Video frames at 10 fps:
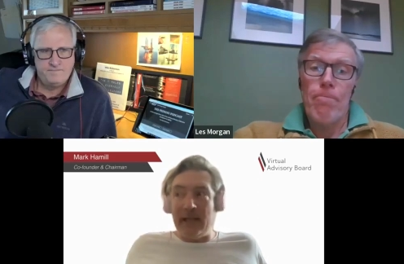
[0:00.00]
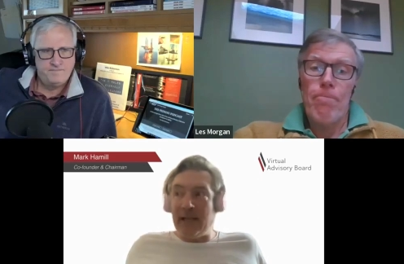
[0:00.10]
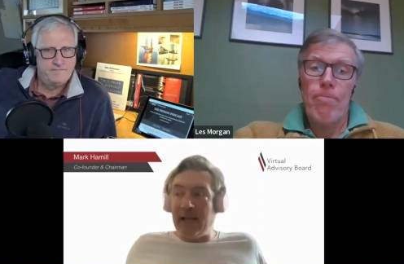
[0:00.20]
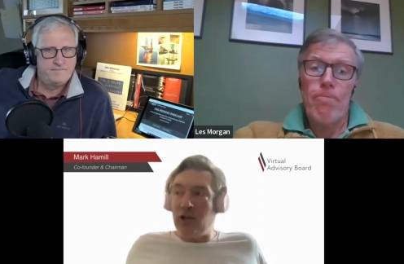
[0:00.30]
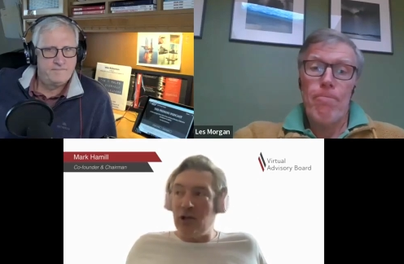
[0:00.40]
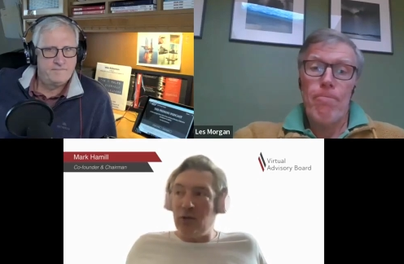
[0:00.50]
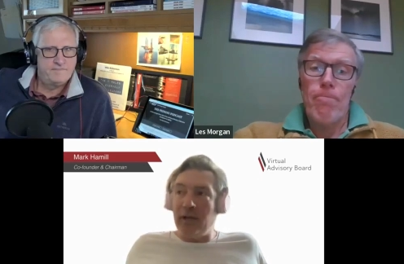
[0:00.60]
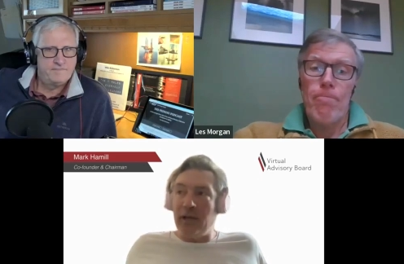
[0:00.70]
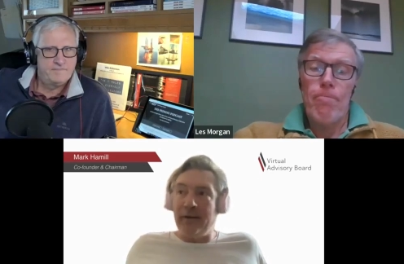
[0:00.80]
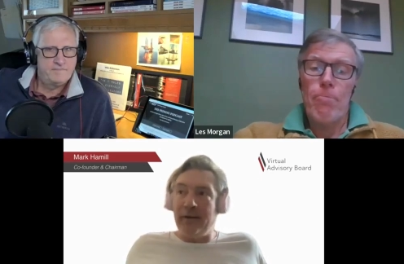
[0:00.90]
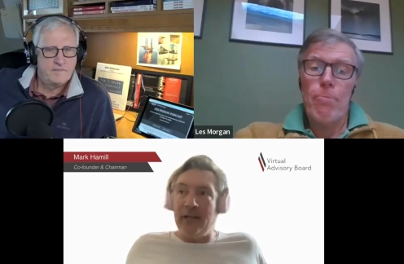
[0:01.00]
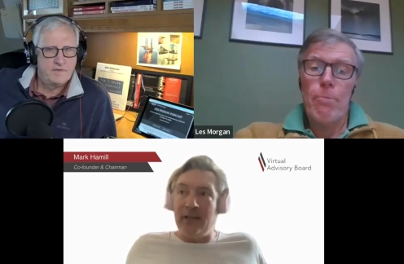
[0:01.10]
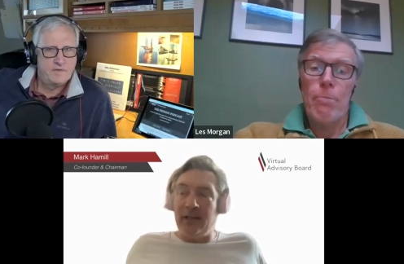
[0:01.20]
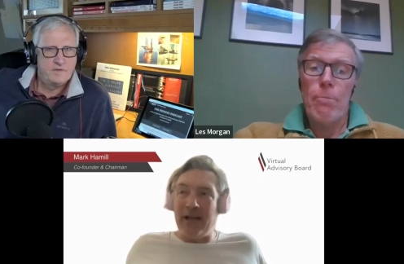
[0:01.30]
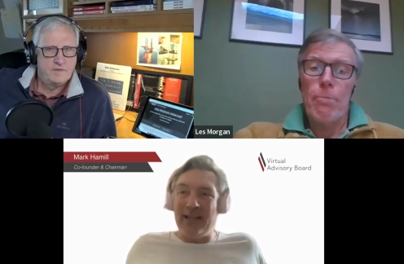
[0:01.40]
Speaker 1: I mean, again, I just reiterating
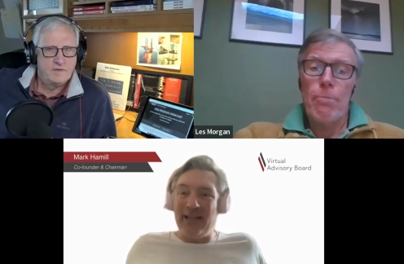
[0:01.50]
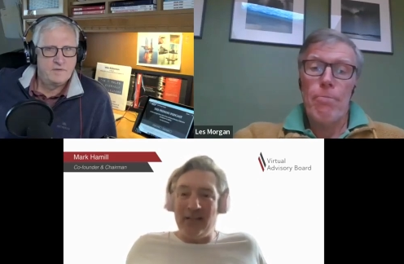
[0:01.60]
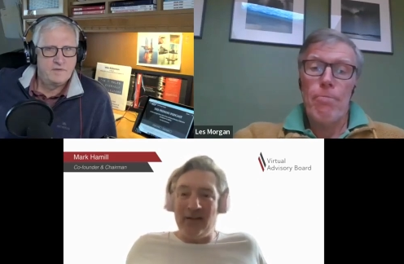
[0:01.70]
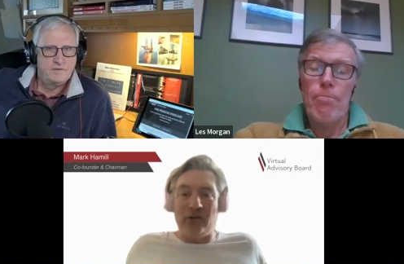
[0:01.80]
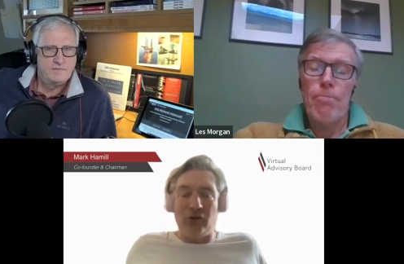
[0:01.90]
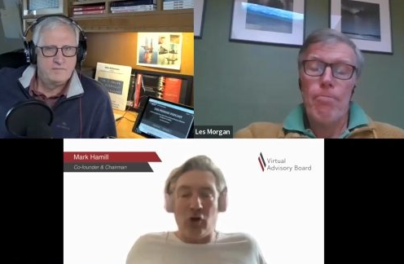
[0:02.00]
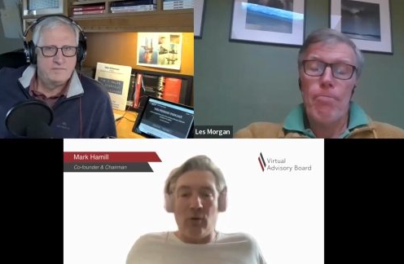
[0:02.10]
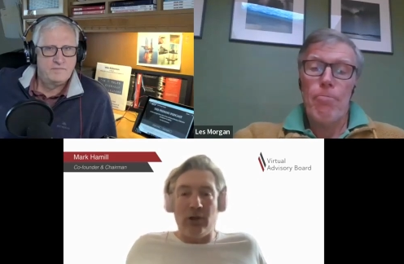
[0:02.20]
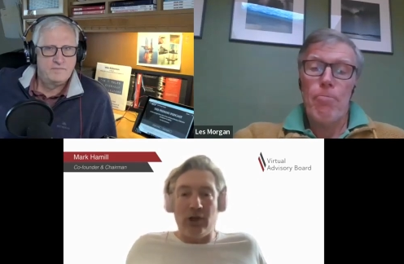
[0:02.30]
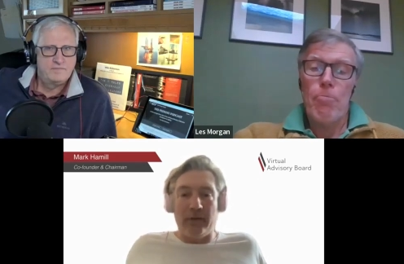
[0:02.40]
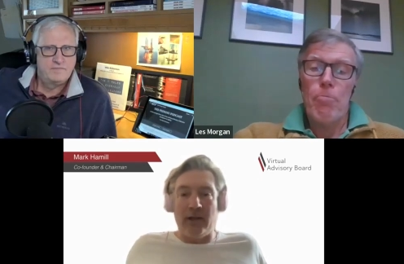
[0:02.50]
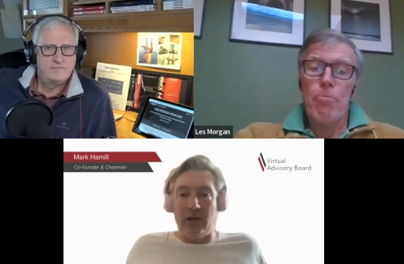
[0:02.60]
that I think so much of it.